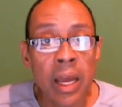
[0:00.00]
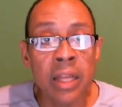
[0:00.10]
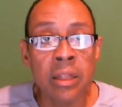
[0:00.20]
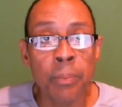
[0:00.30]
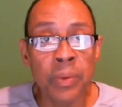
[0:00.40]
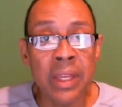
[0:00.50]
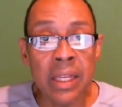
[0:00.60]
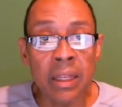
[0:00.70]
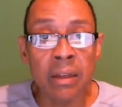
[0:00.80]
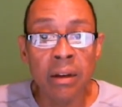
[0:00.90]
at the
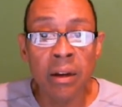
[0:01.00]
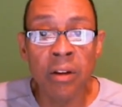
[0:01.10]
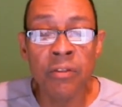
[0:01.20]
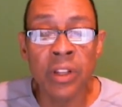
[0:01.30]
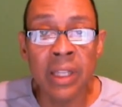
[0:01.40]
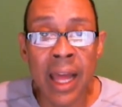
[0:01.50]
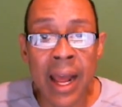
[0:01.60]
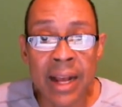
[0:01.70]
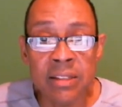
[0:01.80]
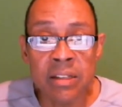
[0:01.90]
peak of the
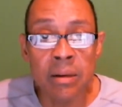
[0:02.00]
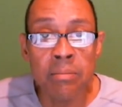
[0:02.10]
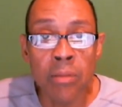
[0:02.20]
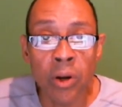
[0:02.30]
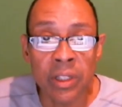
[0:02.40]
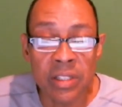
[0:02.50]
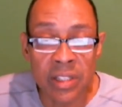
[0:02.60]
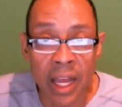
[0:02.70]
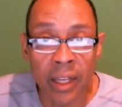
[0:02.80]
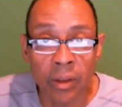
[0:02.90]
last market
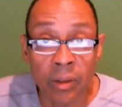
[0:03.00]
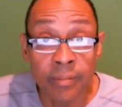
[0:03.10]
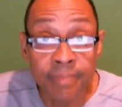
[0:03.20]
cycle.